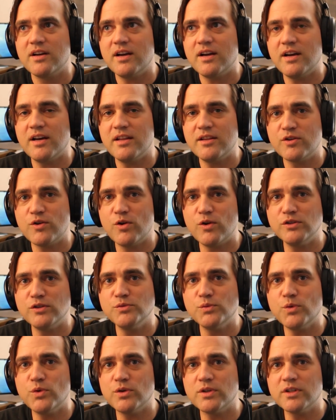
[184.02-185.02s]
The
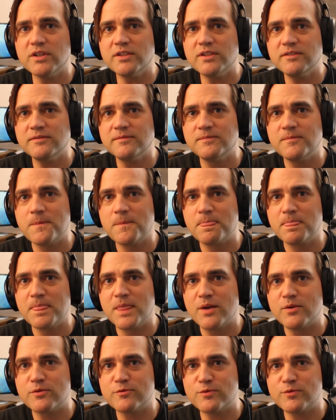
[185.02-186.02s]
Cold War,
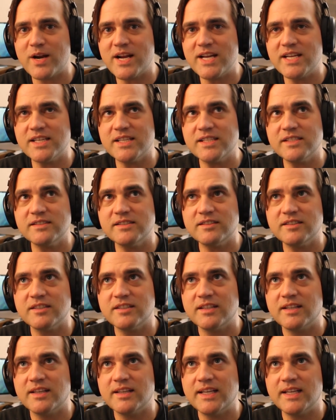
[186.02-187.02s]
Reagan,
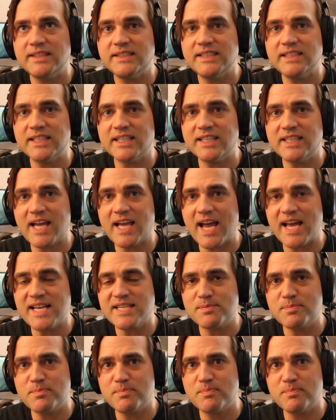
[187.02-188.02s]
I think a
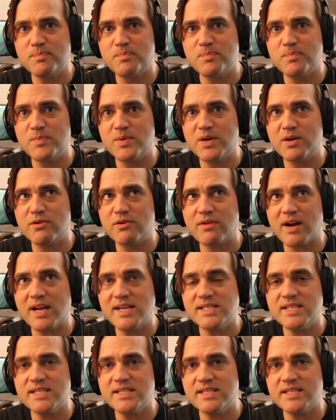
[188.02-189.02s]
gas
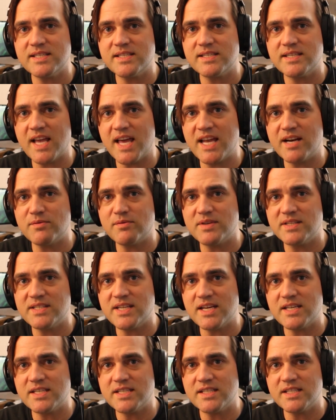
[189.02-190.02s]
crisis and a
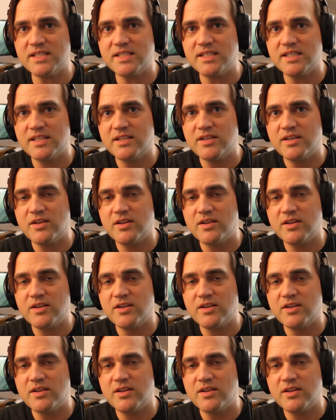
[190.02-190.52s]
recession.